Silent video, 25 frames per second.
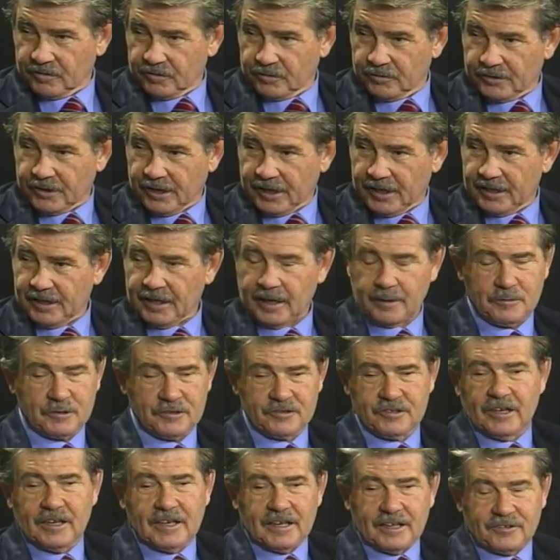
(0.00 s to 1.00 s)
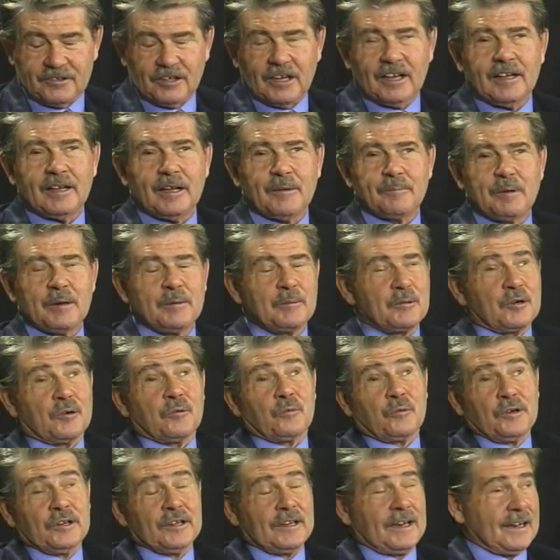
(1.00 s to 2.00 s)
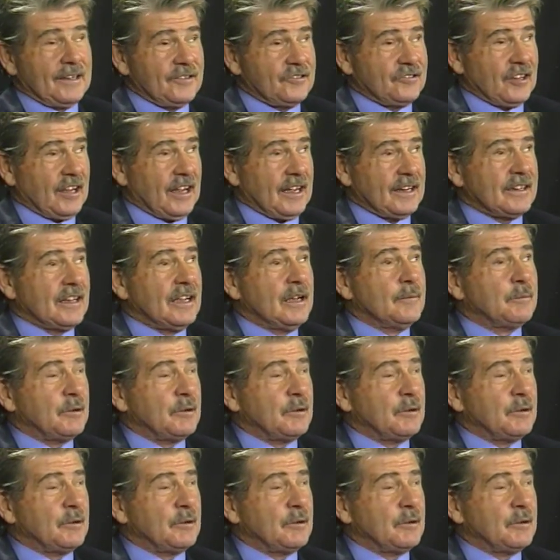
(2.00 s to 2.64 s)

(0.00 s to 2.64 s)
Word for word: Okay, in other words, it's uh, people don't realize that,